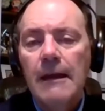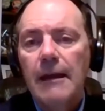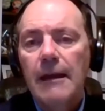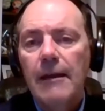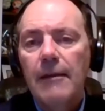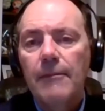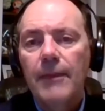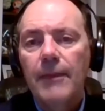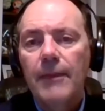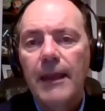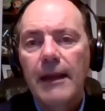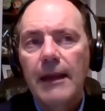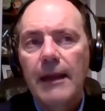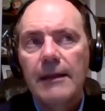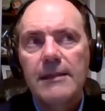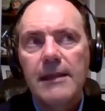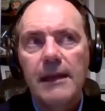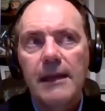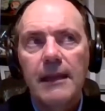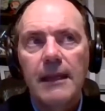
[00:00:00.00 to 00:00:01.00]
Um,
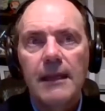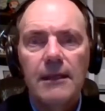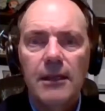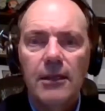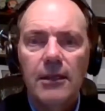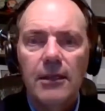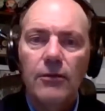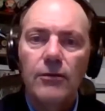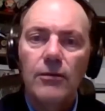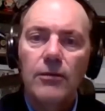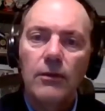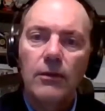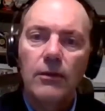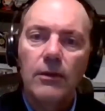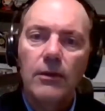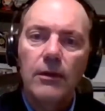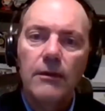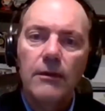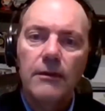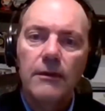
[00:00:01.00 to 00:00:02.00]
as I continue to
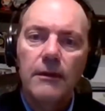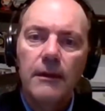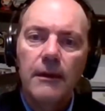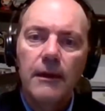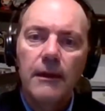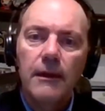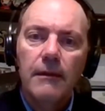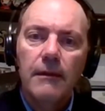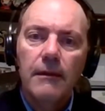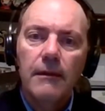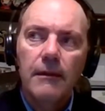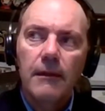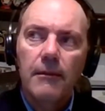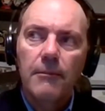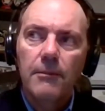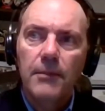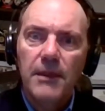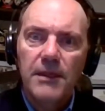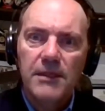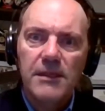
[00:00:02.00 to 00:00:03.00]
learn
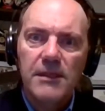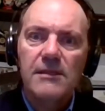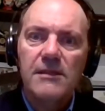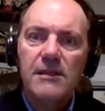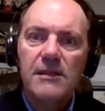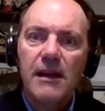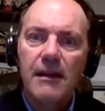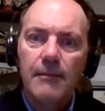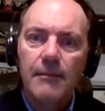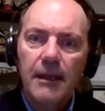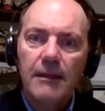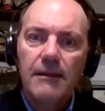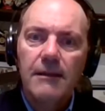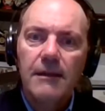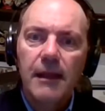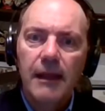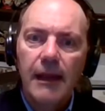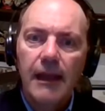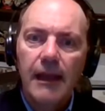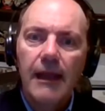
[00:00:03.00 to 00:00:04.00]
the business I'm
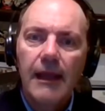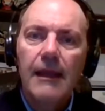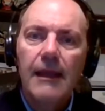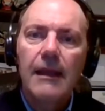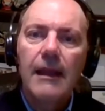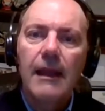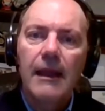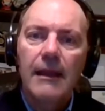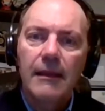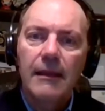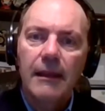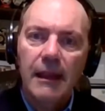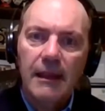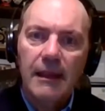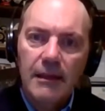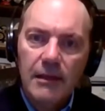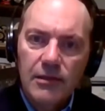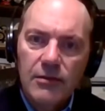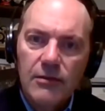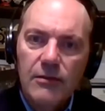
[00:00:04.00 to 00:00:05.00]
in today and the
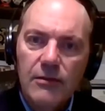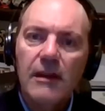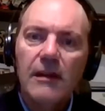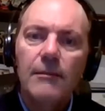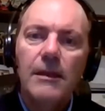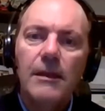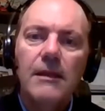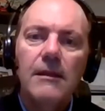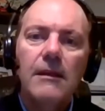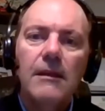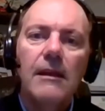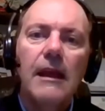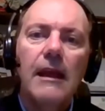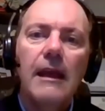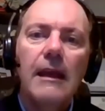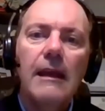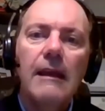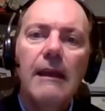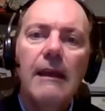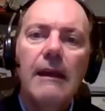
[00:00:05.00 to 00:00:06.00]
industry I'm in
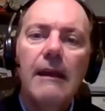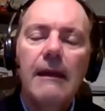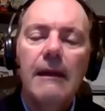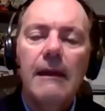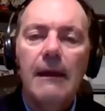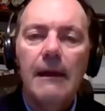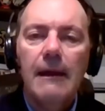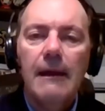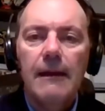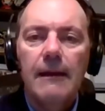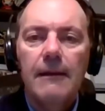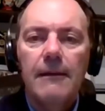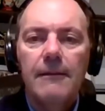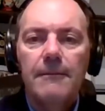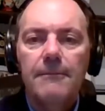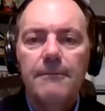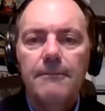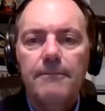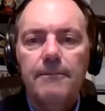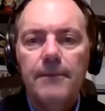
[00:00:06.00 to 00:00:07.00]
today,
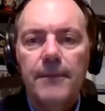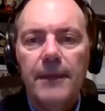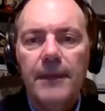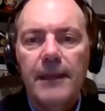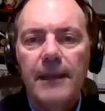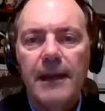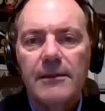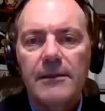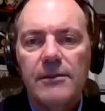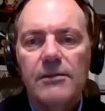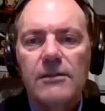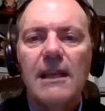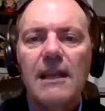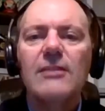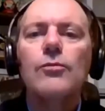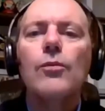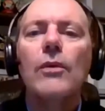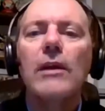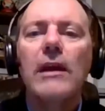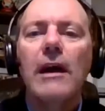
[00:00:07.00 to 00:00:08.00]
um, that's
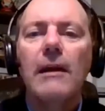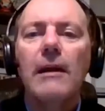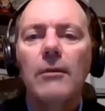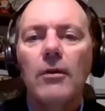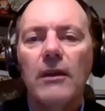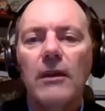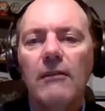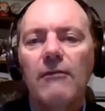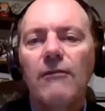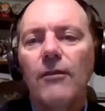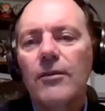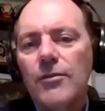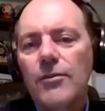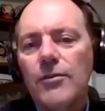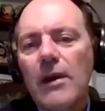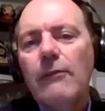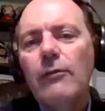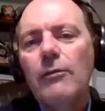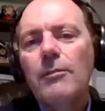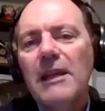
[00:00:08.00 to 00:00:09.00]
that's what I'm looking for.
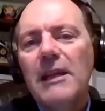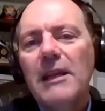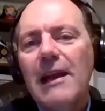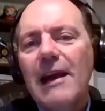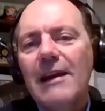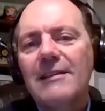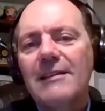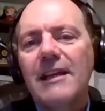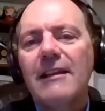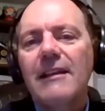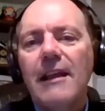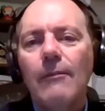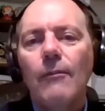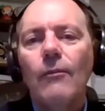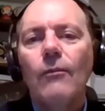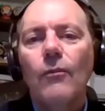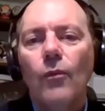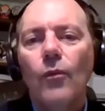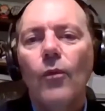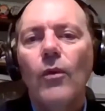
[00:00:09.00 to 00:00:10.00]
So I would be asking
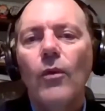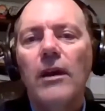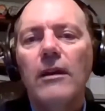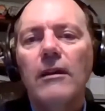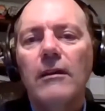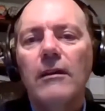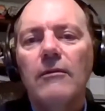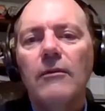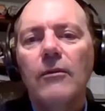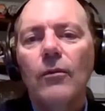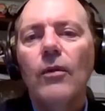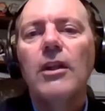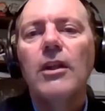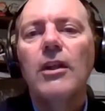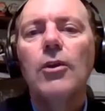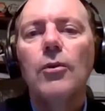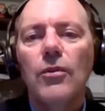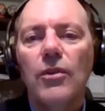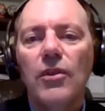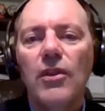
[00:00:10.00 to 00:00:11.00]
them, what are you, what
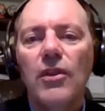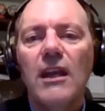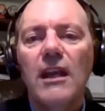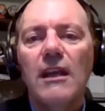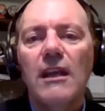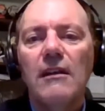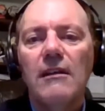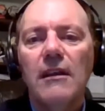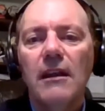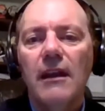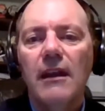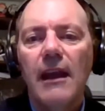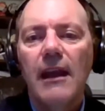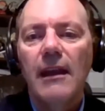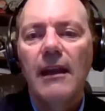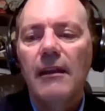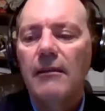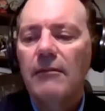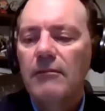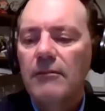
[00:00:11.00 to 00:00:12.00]
are you thinking
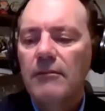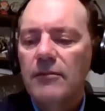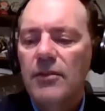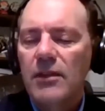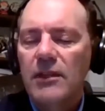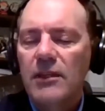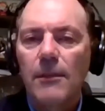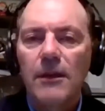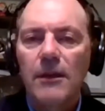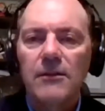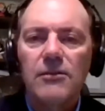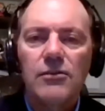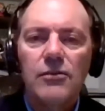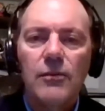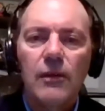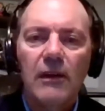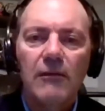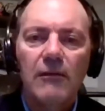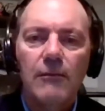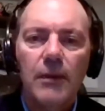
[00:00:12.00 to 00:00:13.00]
today, six months,
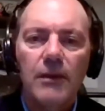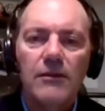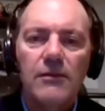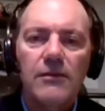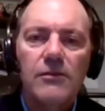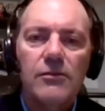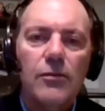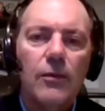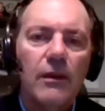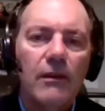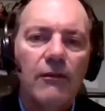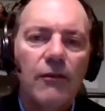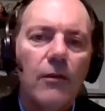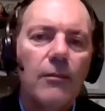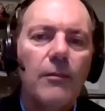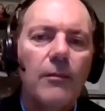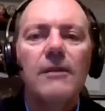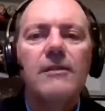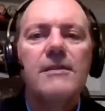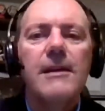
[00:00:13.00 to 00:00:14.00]
twelve months, twenty
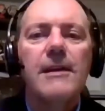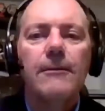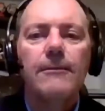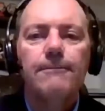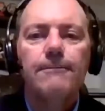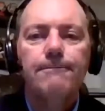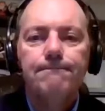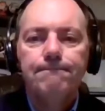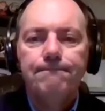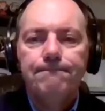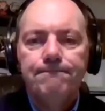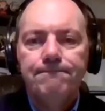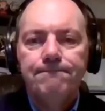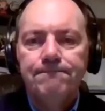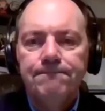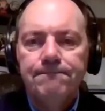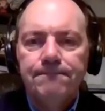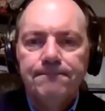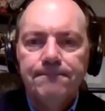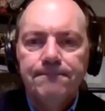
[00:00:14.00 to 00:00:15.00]
four months out?
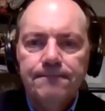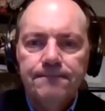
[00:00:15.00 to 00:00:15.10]
Yeah.